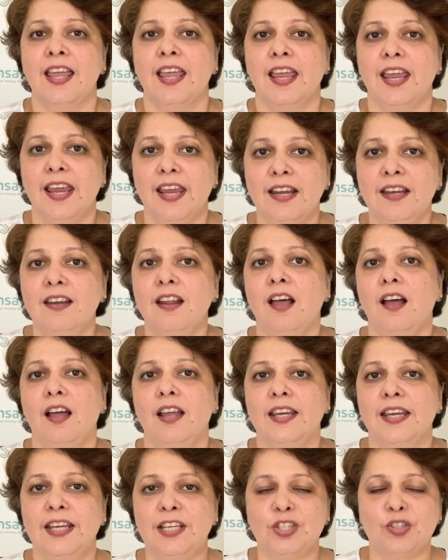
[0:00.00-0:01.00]
in
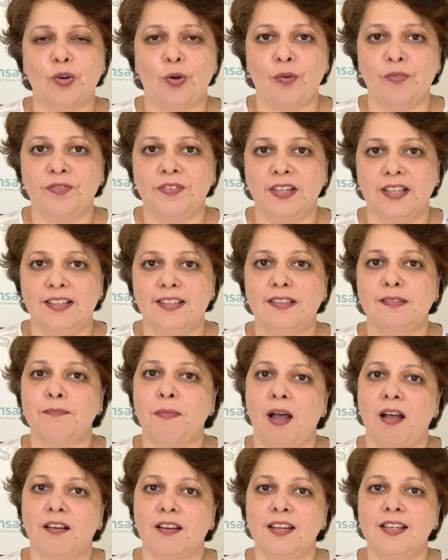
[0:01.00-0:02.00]
each of these
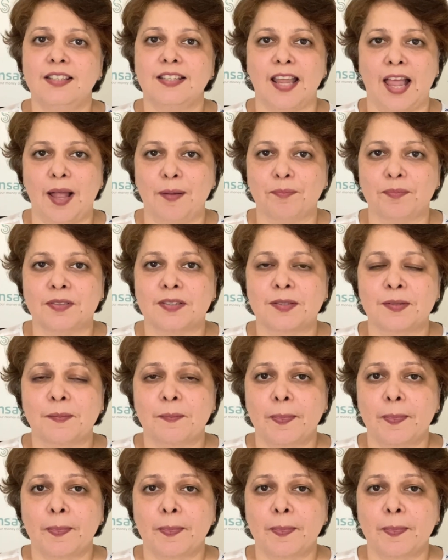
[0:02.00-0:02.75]
market caps.